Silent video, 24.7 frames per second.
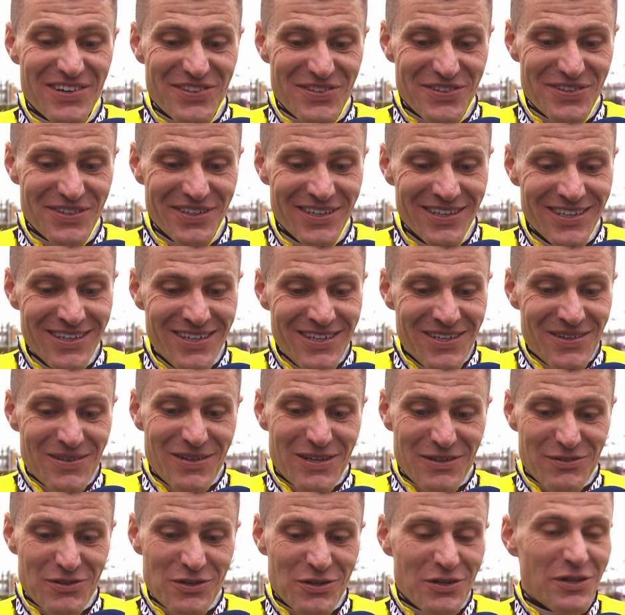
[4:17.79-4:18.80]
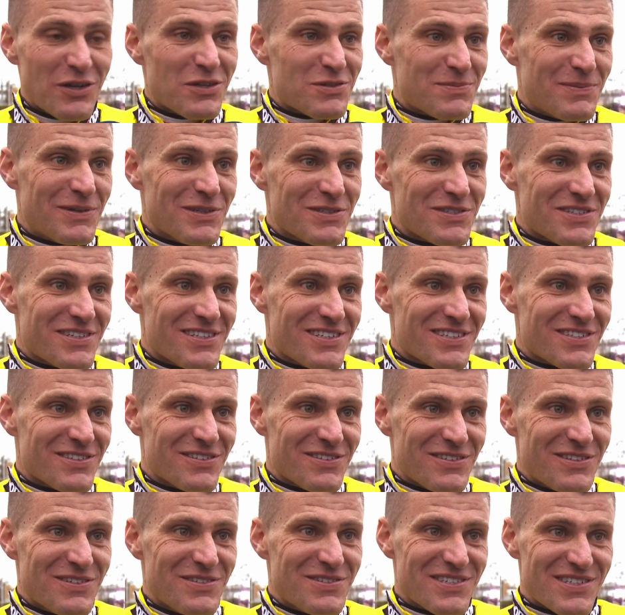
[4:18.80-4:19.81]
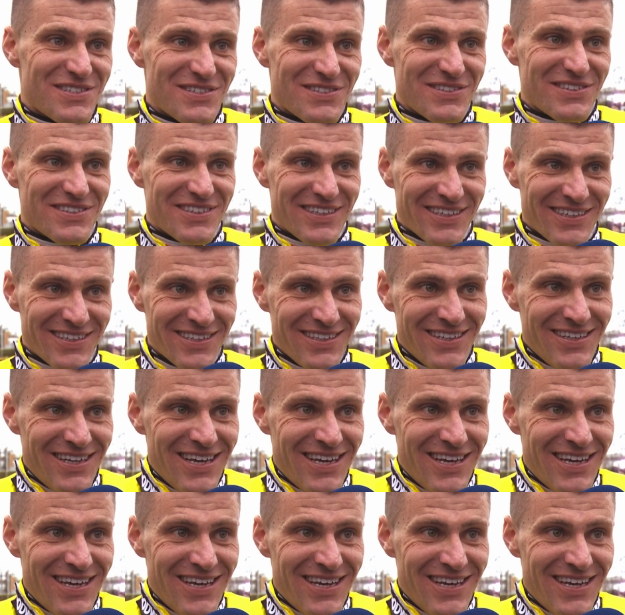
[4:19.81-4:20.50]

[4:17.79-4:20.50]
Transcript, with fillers: I thought, well I've got a nice posse, let's not lose it, sort of thing.